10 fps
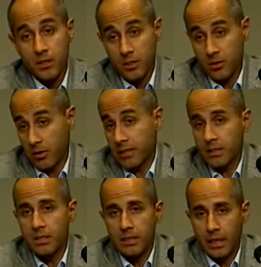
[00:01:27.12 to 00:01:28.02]

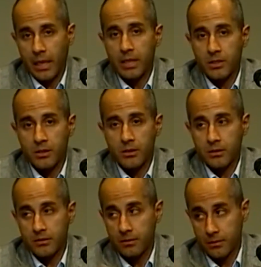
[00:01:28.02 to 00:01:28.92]
stresses the cancer
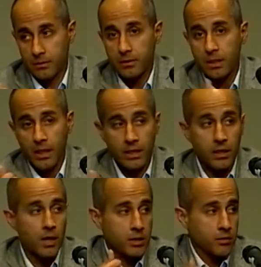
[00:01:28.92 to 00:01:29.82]
and
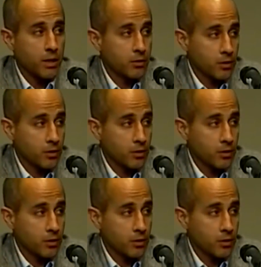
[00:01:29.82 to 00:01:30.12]
us may